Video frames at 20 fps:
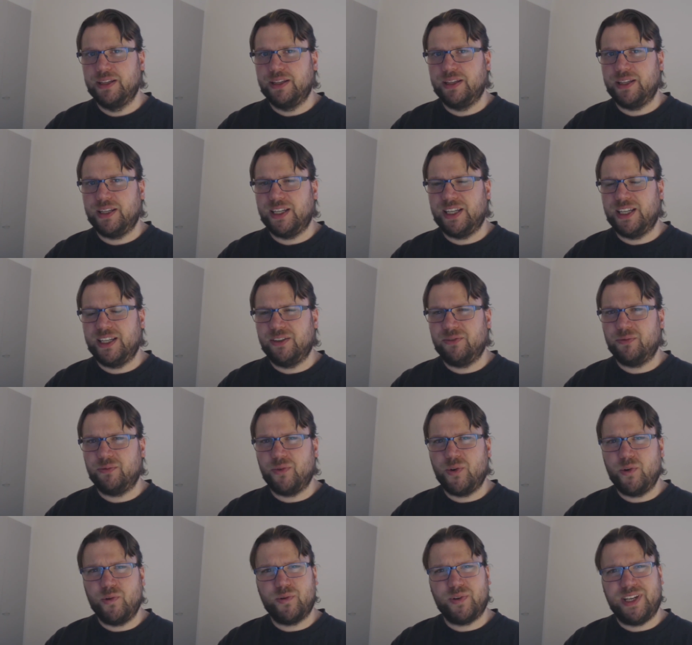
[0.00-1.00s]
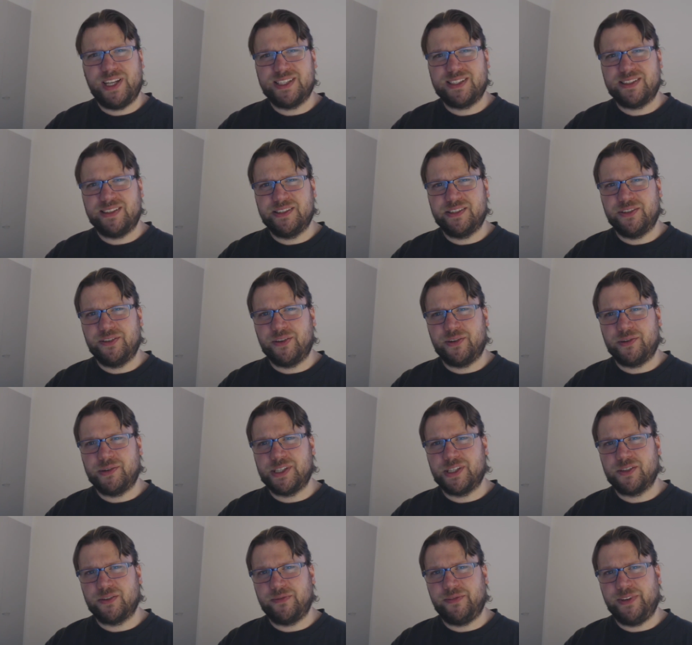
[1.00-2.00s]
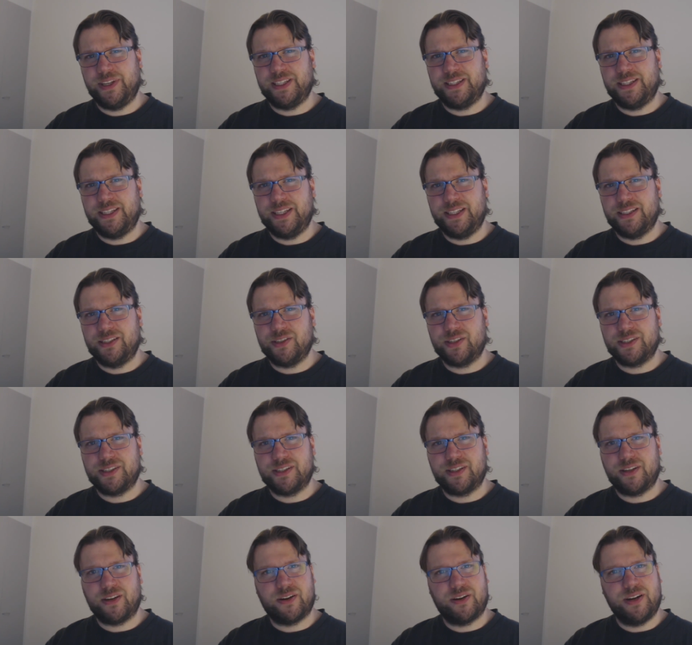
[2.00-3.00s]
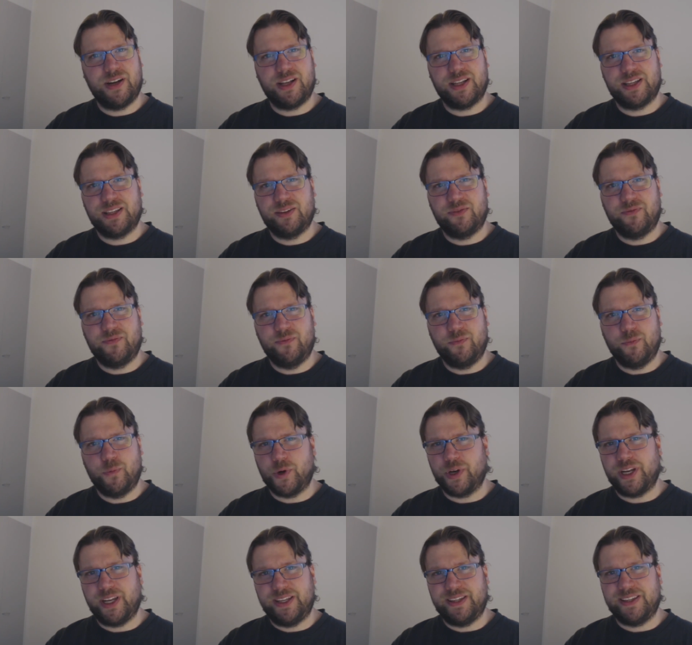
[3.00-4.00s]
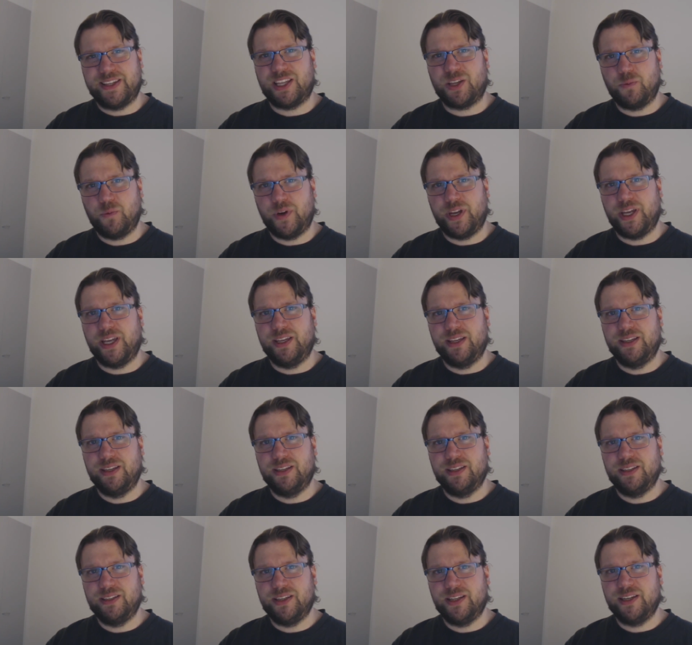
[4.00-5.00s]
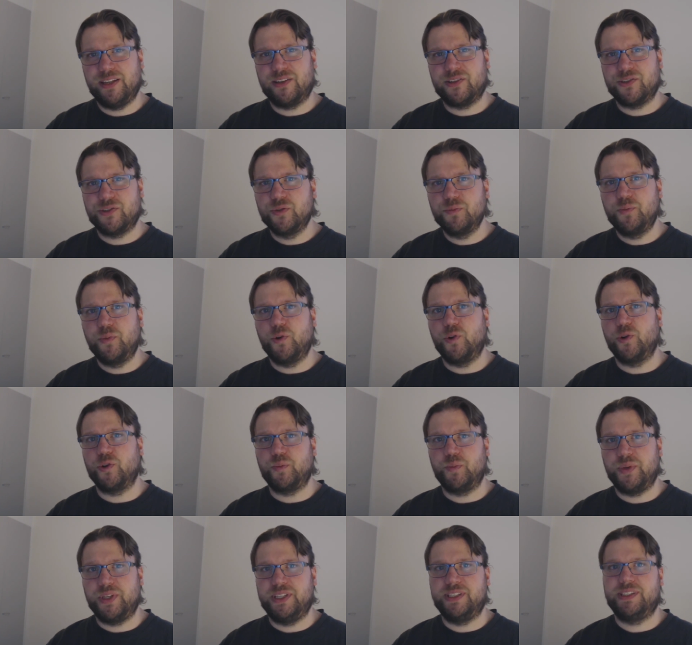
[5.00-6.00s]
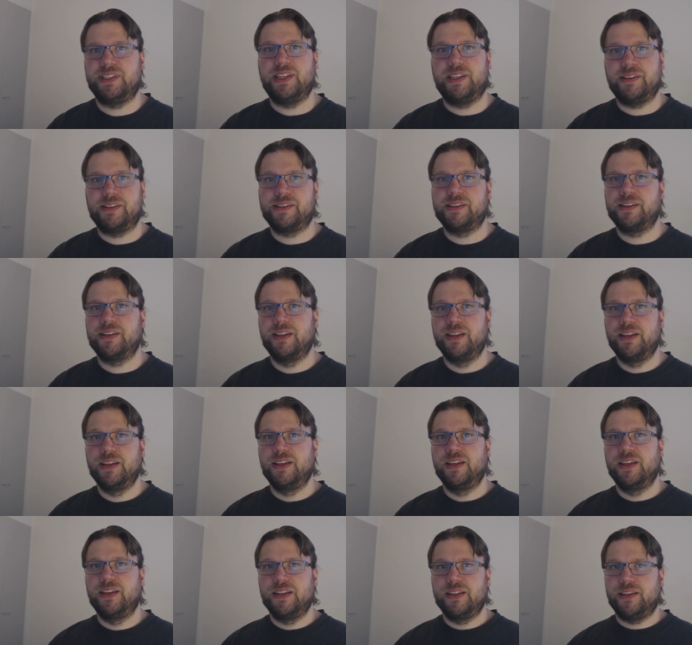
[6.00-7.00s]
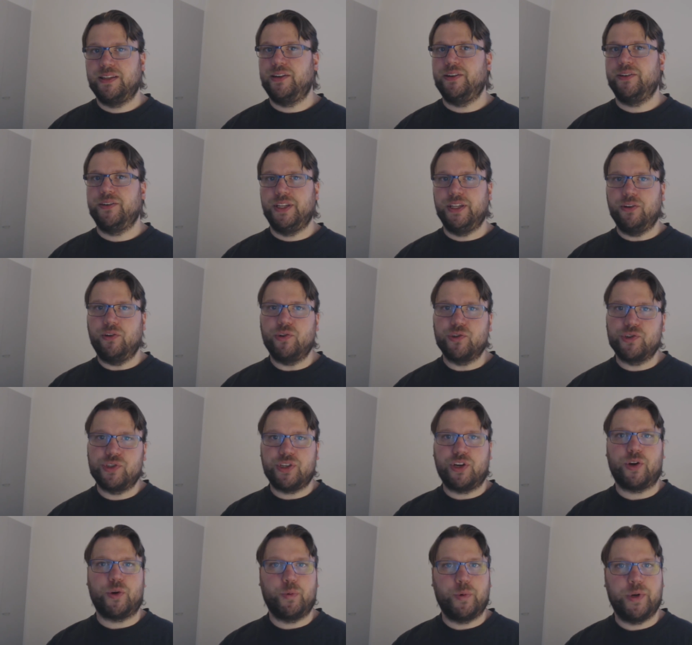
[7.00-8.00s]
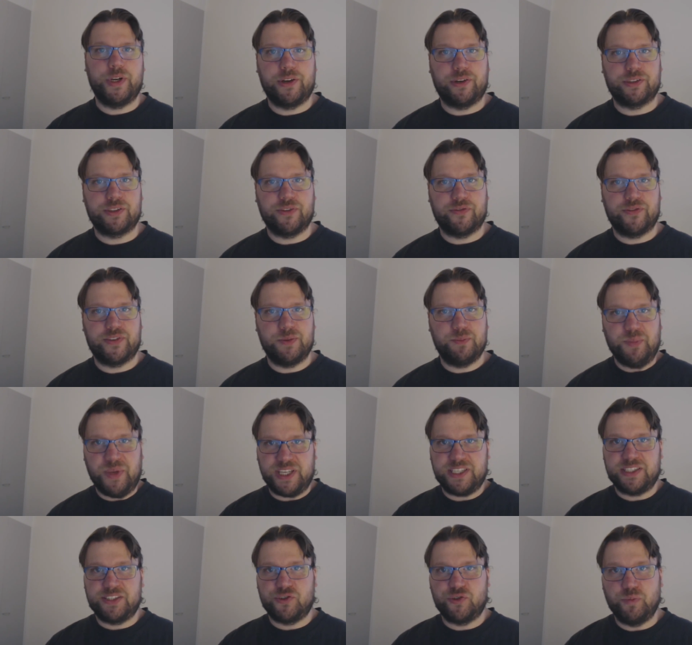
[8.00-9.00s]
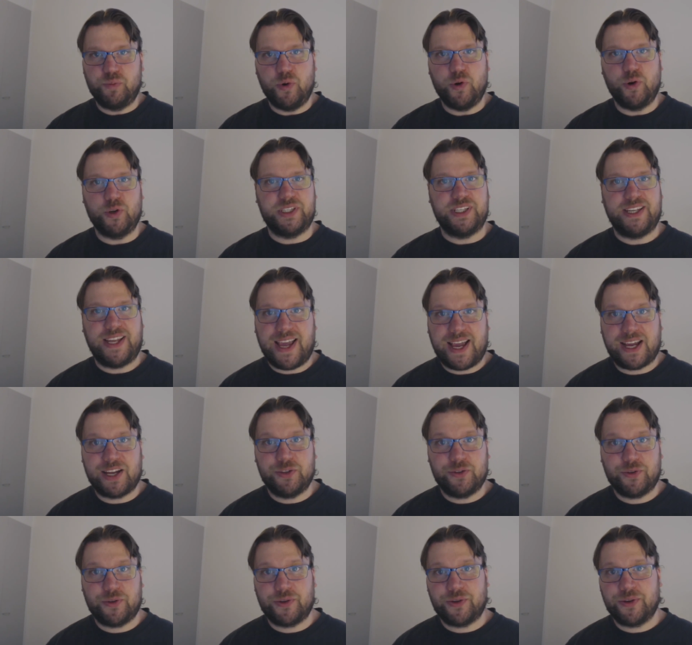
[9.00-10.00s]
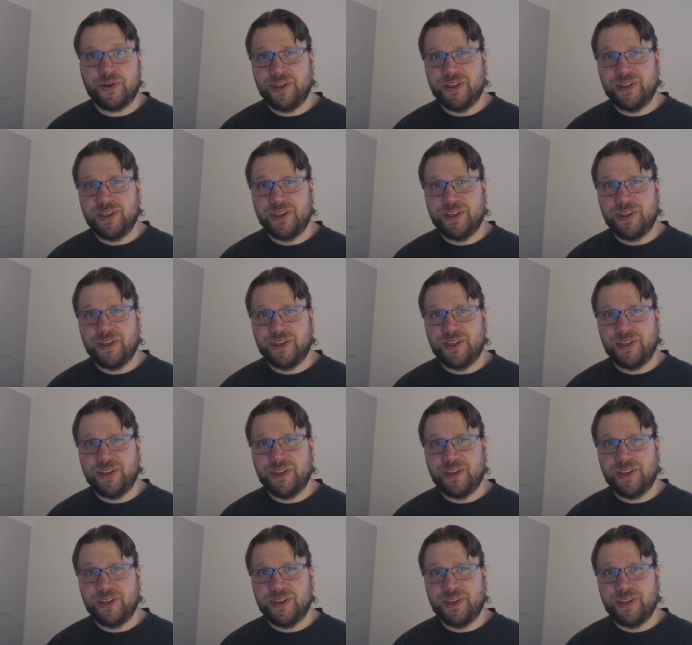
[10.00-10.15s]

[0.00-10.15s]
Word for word: And rogue class legendaries as of late, they just are not working that way. They are support pieces. They're the Oscar winners of the best supporting actor.